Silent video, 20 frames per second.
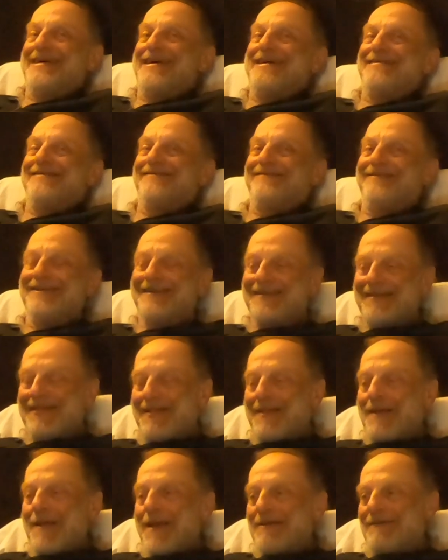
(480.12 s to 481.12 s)
now
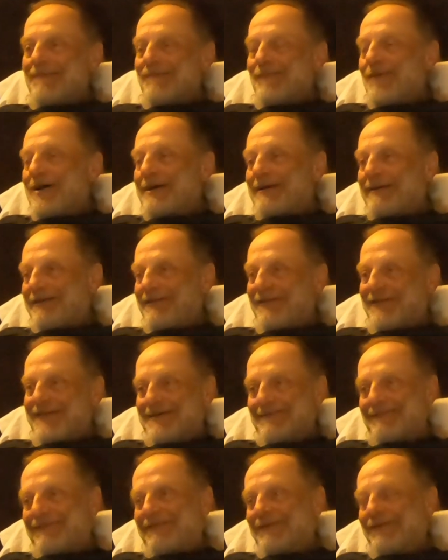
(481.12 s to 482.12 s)
and why I
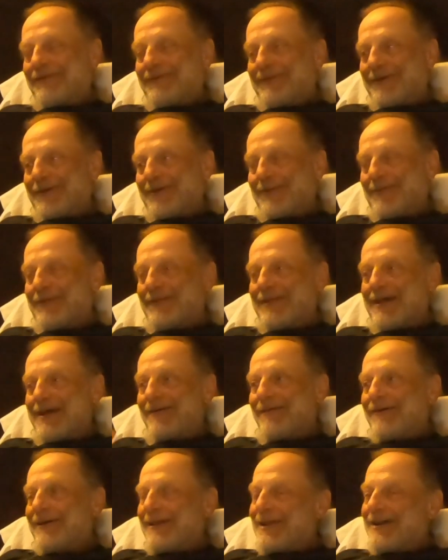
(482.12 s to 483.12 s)
sound so terrible
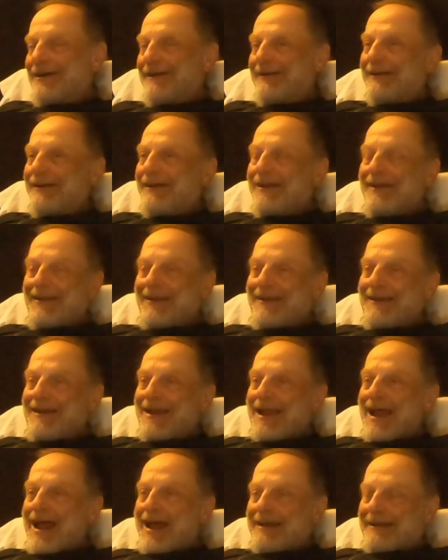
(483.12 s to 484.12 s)
now. Again,
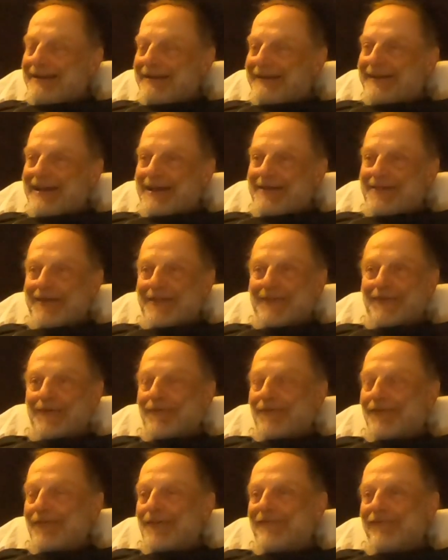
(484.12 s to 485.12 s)
I think
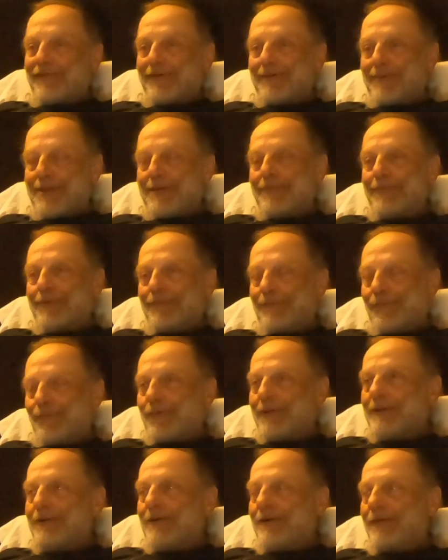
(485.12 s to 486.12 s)
those lovely people
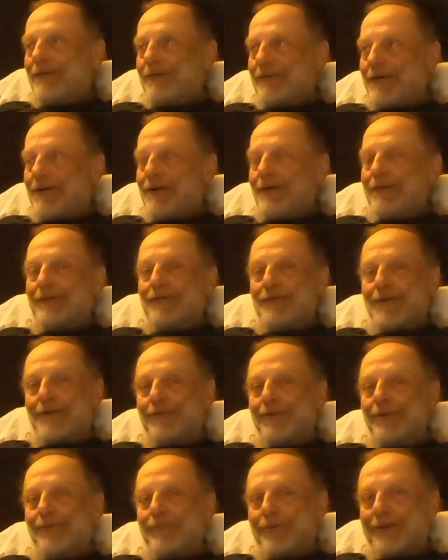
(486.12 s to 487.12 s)
went to all the
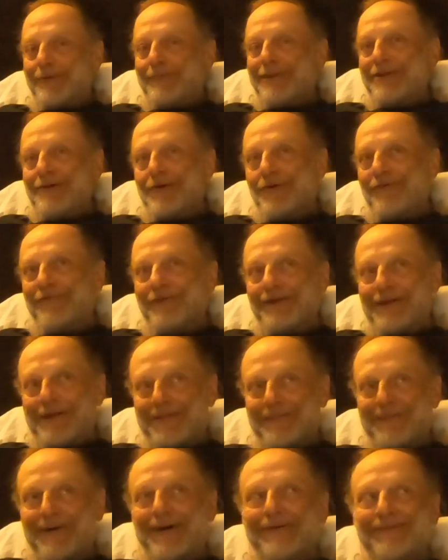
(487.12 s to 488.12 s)
trouble to bring me COVID
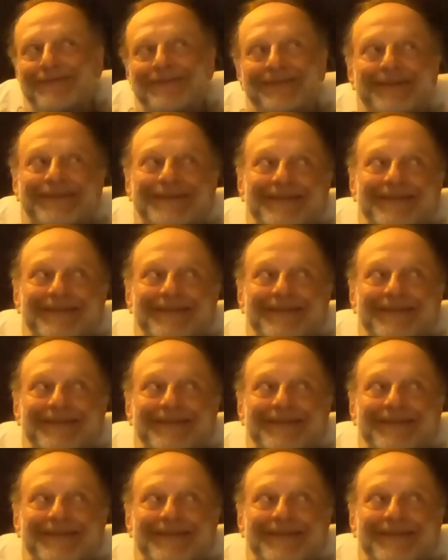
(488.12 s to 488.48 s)
on the mountain